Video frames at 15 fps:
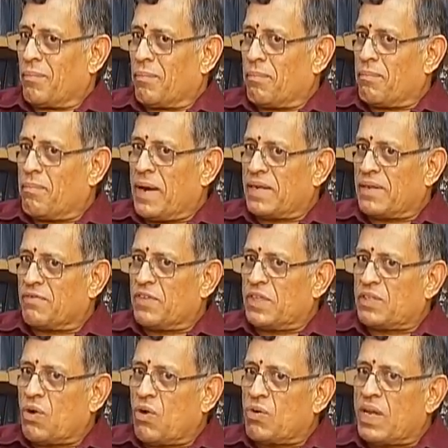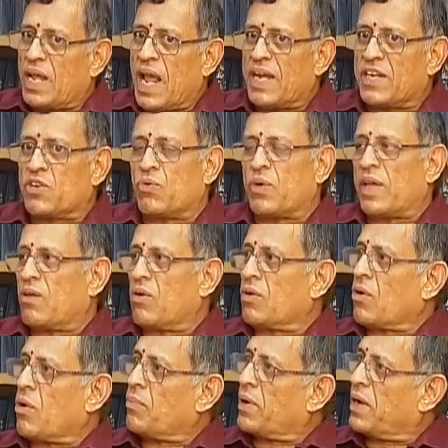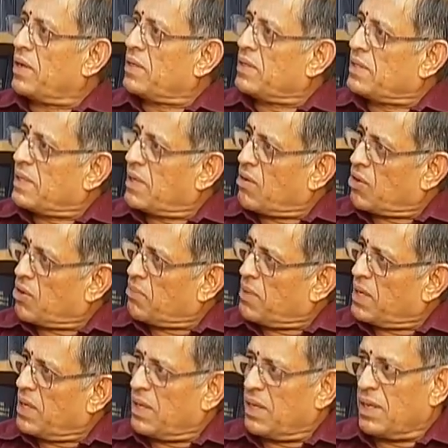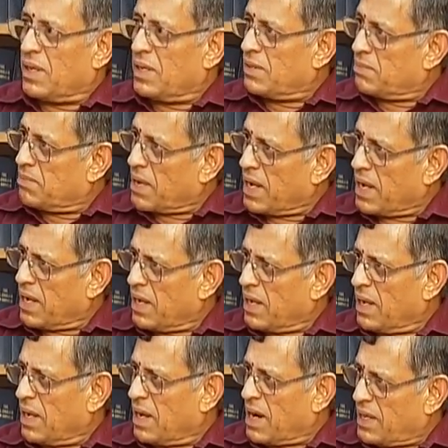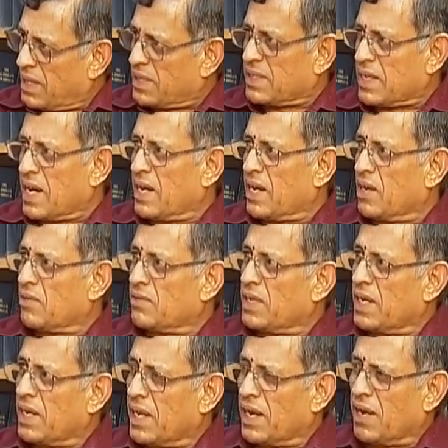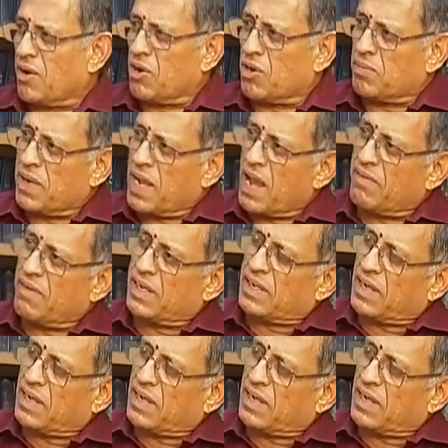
But without cash, you cannot operate this economy, is my understanding of the Indian economy, having